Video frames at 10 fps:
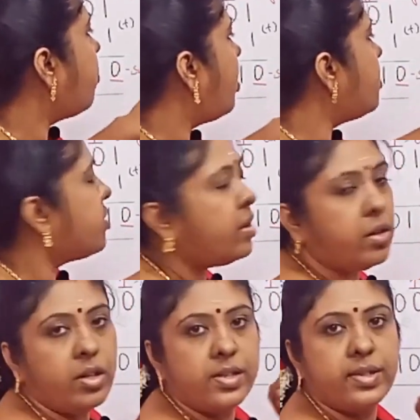1
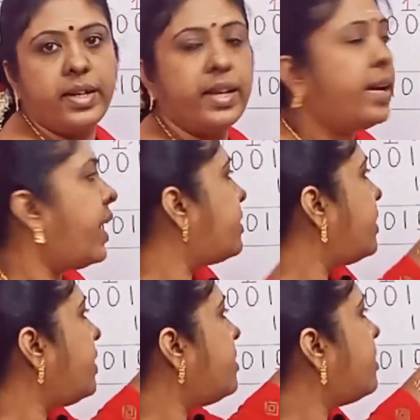0 is written as
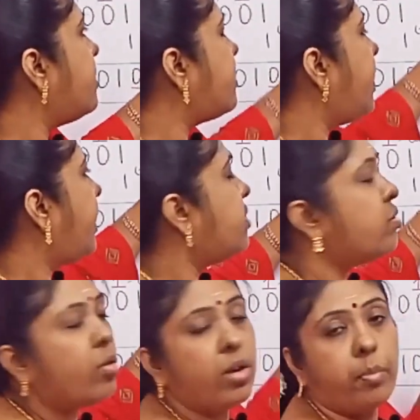it is since there is
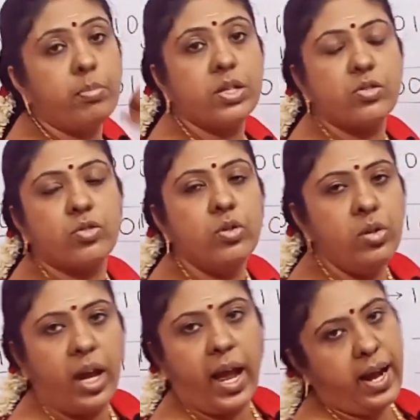no numbers to
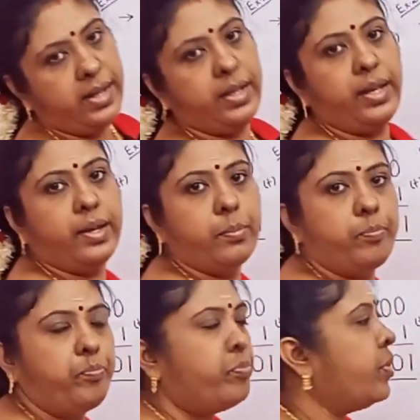add here.
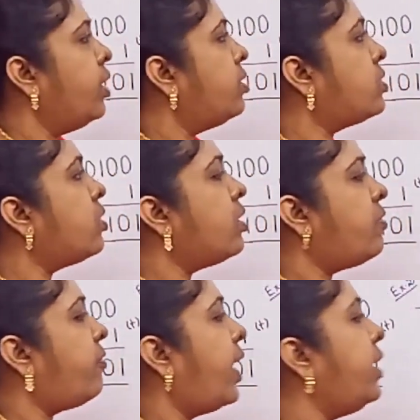So
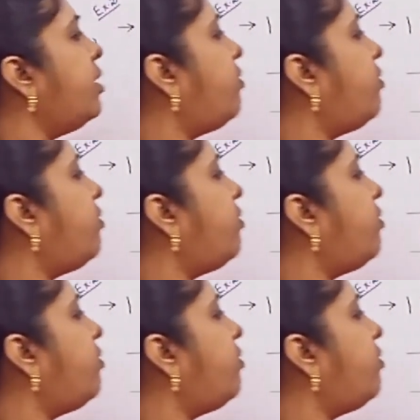the final